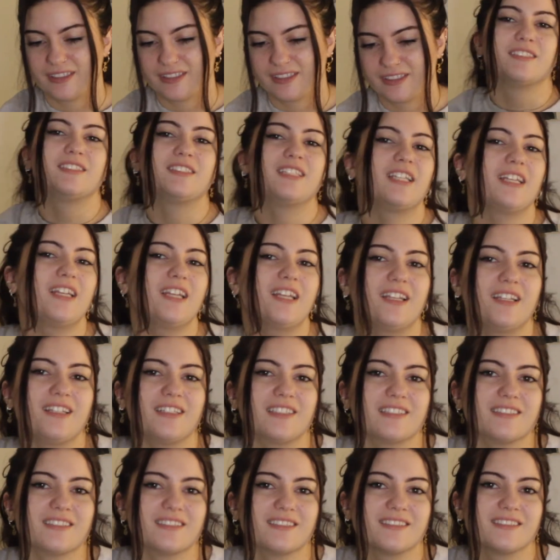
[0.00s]
See?
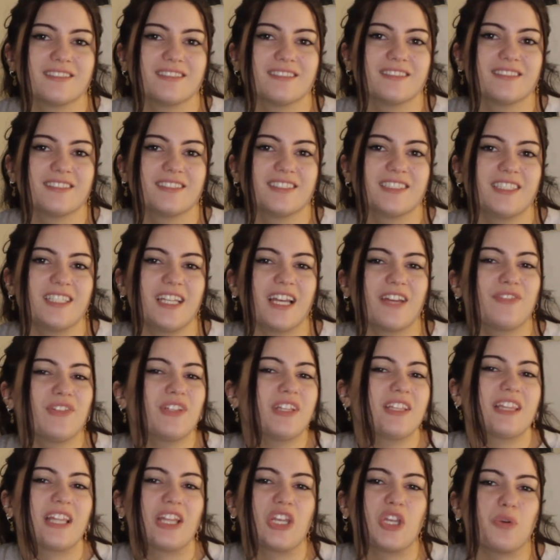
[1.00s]
See, I feel
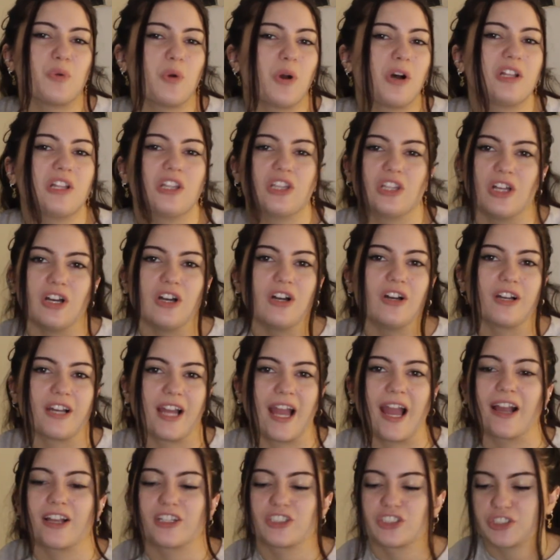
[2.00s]
like they knew all along,
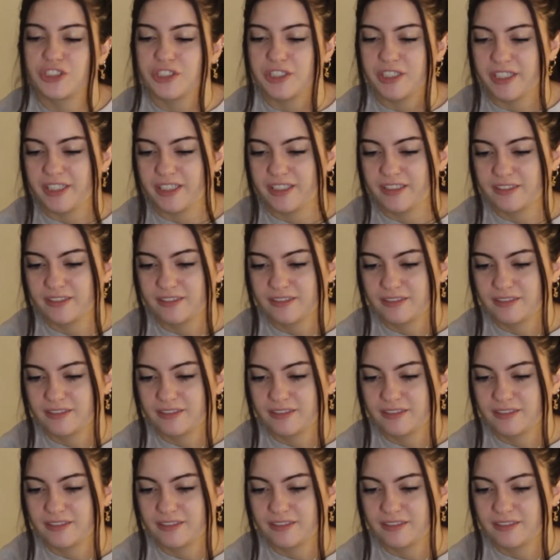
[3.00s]
actually.